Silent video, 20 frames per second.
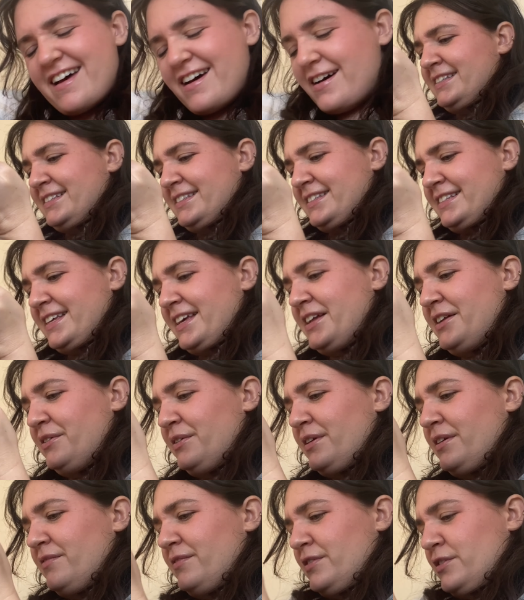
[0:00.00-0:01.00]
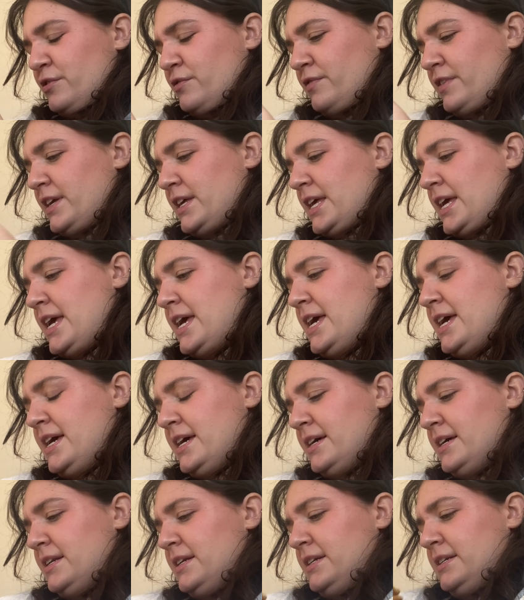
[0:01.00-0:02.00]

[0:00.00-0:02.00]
I don't even know if I can.